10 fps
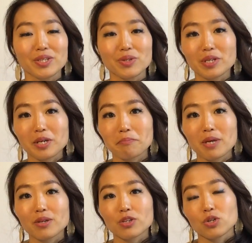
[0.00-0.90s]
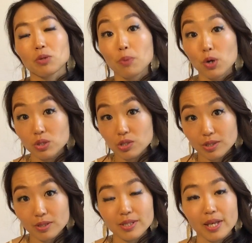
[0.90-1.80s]
You can make your
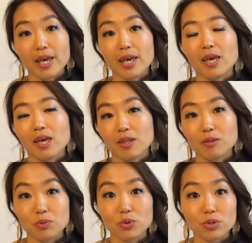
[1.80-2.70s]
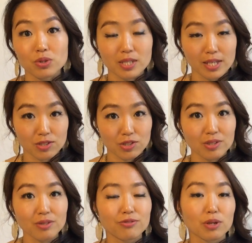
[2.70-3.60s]
purchase and book your
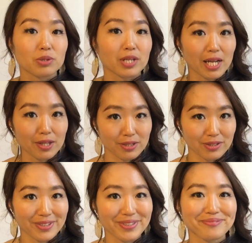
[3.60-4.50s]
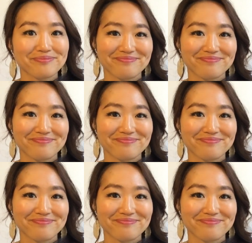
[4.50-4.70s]
session from calendar.